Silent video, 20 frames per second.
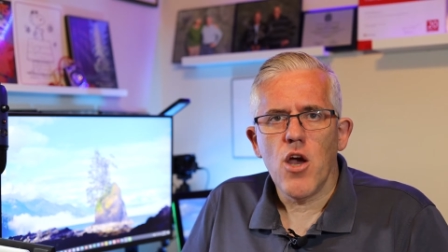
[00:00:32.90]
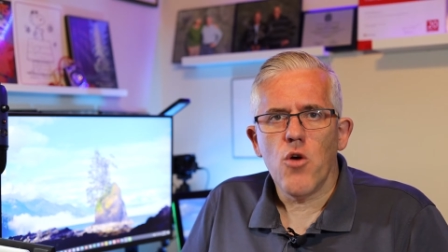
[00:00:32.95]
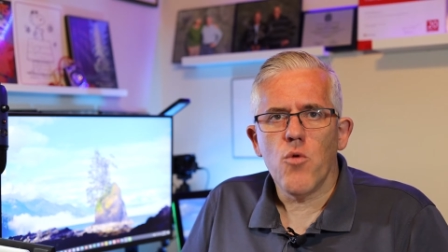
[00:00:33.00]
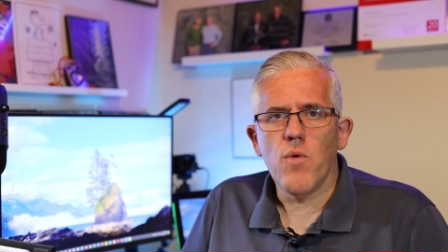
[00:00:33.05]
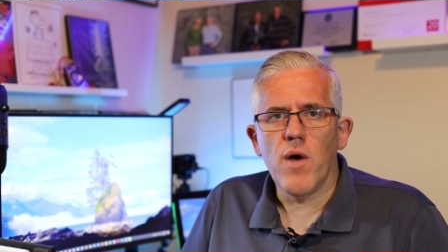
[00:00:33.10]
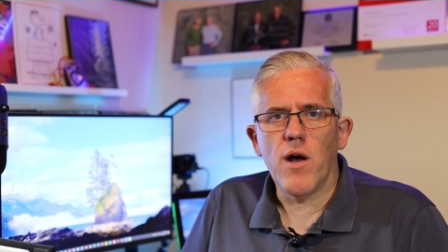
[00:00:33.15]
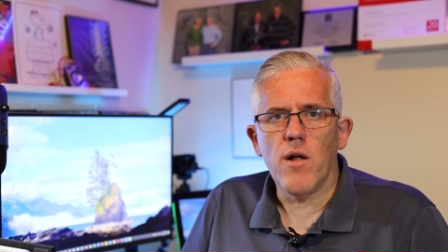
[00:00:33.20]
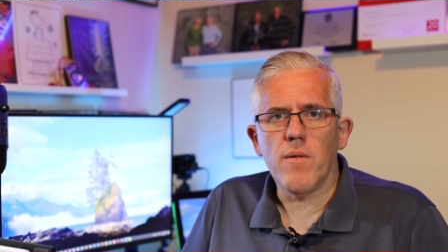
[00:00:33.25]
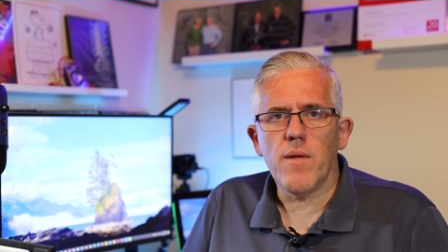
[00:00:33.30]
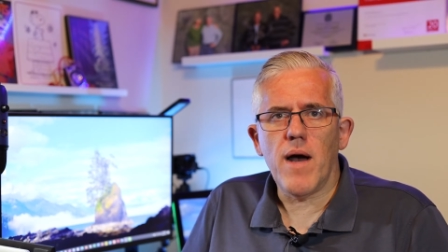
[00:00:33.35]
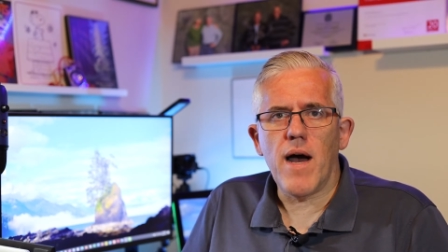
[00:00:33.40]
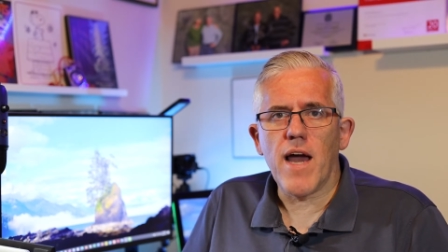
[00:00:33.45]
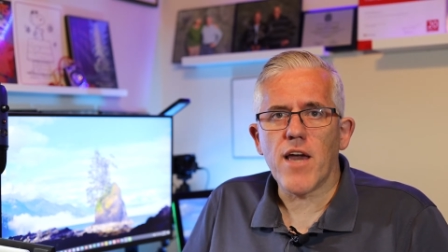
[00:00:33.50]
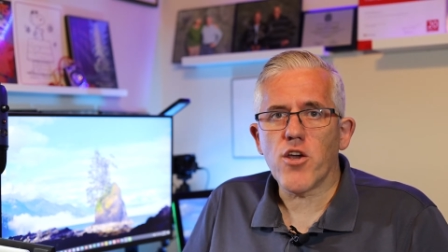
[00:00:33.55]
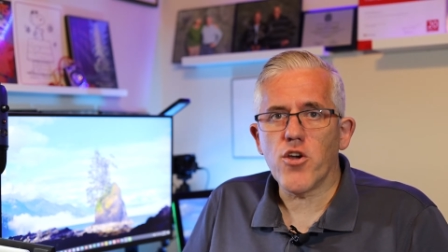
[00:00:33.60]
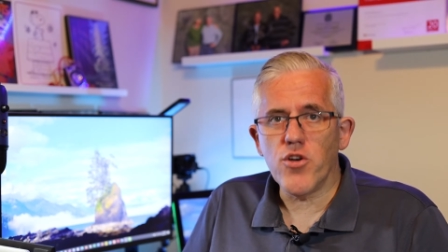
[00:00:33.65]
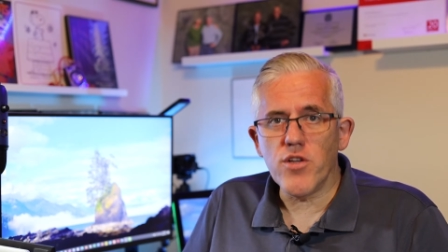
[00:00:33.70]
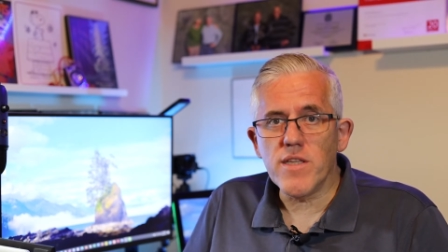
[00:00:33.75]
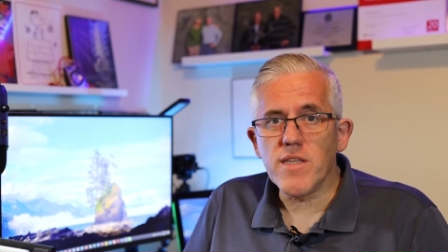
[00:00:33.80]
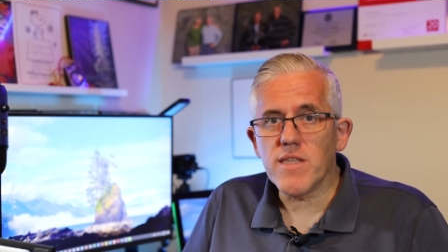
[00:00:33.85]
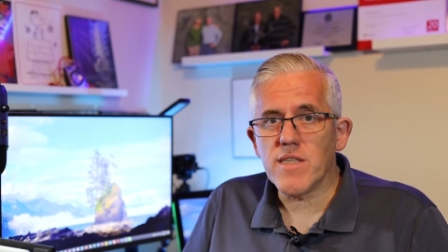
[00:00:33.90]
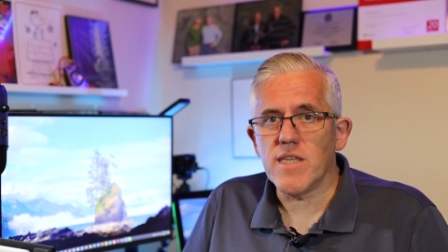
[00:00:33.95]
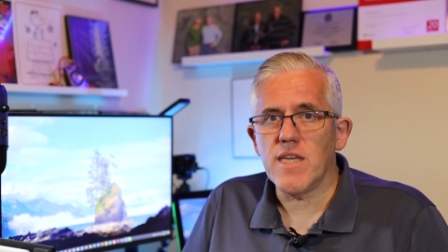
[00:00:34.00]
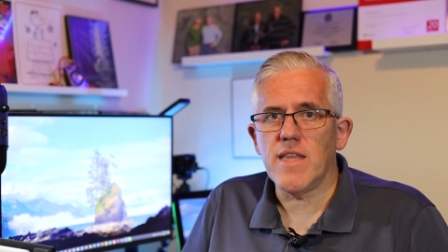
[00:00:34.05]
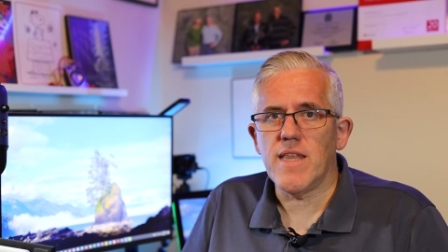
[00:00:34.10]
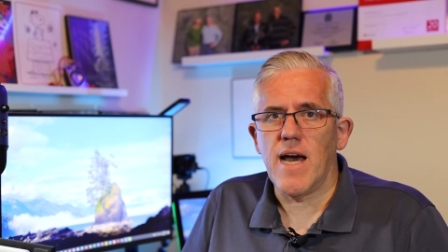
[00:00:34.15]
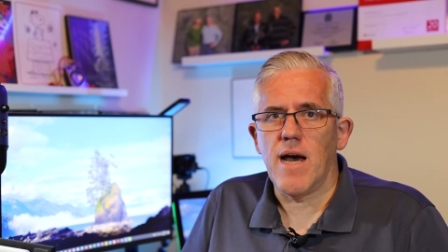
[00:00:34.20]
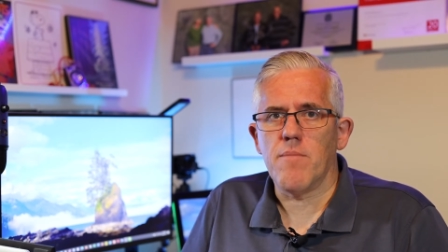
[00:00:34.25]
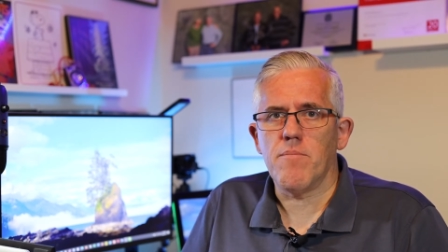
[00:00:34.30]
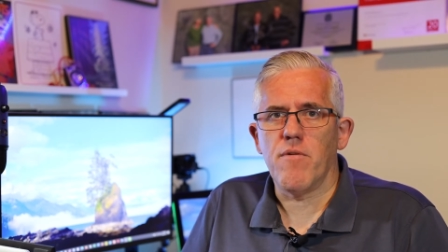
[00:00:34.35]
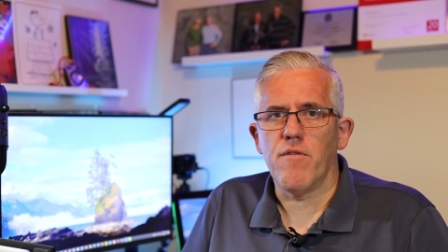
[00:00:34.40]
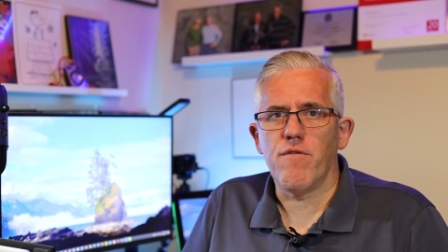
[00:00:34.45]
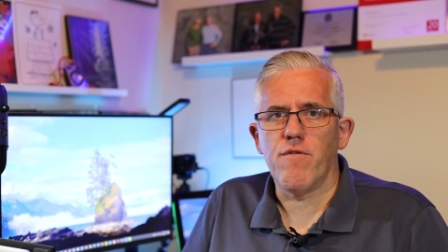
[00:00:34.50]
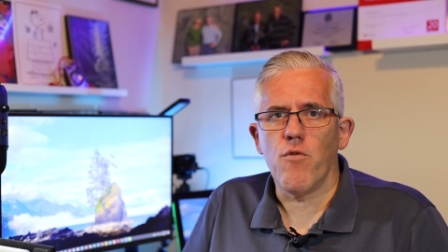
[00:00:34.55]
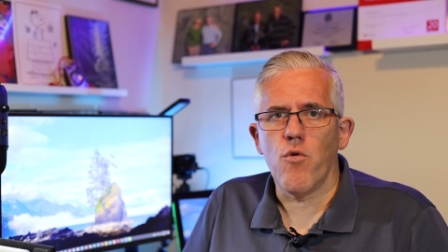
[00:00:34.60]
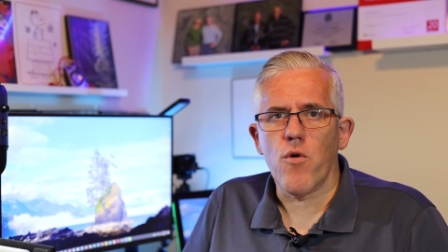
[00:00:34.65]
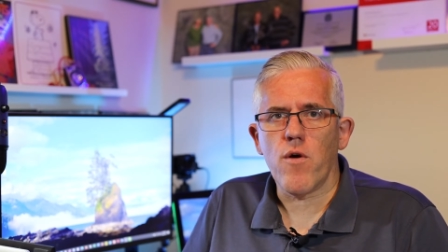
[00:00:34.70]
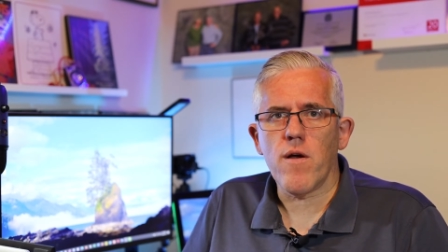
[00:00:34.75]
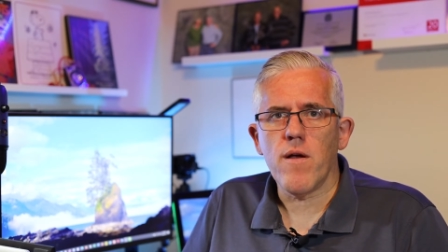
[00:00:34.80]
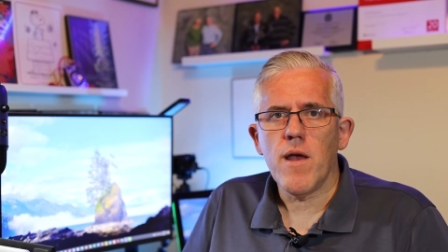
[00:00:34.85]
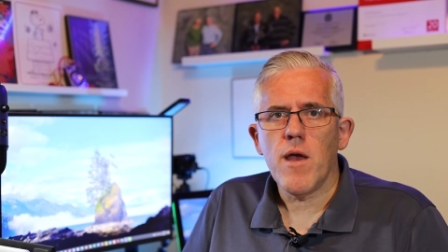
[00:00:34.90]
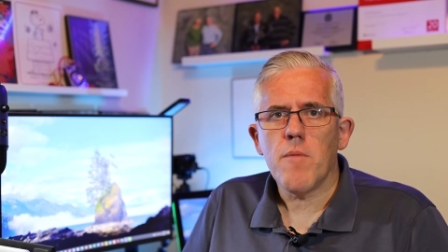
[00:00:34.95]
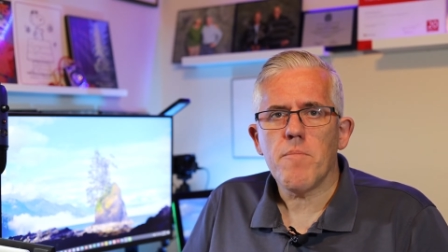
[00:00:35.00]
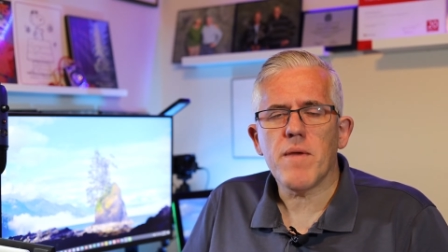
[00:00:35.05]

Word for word: Well, I couldn't see that before